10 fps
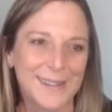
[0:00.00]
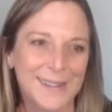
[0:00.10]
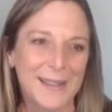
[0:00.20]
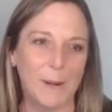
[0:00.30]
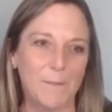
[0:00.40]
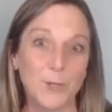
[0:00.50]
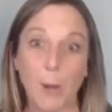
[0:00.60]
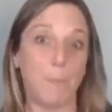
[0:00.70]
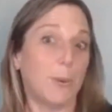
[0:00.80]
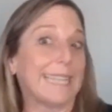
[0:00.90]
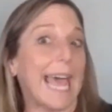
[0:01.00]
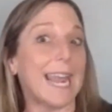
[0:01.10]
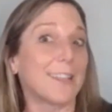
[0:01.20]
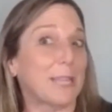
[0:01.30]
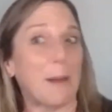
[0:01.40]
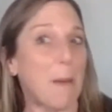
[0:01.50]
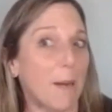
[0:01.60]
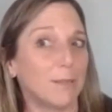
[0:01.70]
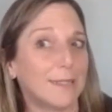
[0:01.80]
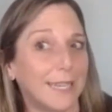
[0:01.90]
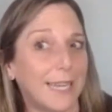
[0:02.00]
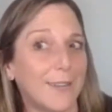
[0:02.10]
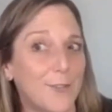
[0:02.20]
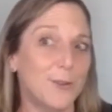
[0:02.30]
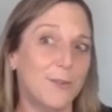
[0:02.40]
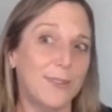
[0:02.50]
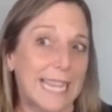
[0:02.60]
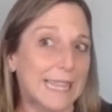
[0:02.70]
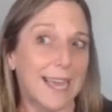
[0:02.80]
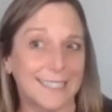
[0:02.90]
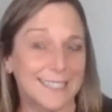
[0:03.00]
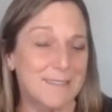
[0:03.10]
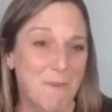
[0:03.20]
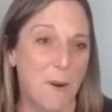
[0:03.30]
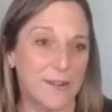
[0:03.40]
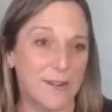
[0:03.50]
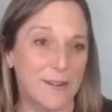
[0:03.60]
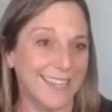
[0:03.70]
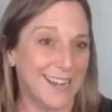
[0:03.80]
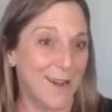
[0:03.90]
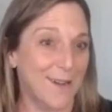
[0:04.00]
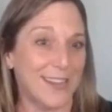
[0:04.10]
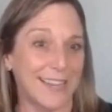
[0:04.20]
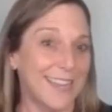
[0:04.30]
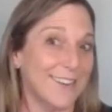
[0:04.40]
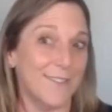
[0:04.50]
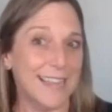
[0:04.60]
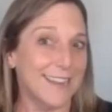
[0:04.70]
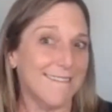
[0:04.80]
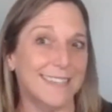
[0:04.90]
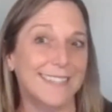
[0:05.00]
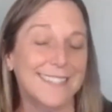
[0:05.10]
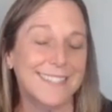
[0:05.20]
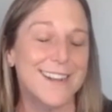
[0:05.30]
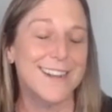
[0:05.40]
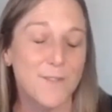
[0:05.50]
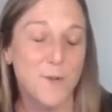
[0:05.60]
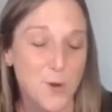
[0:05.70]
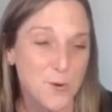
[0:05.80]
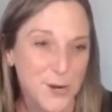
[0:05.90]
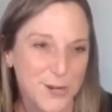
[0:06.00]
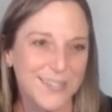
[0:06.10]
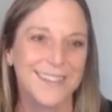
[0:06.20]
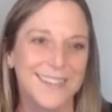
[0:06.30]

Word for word: Um, so I'm putting that out there publicly. If you think that's important, you know, and you hear hear this, you know, give a woot woot.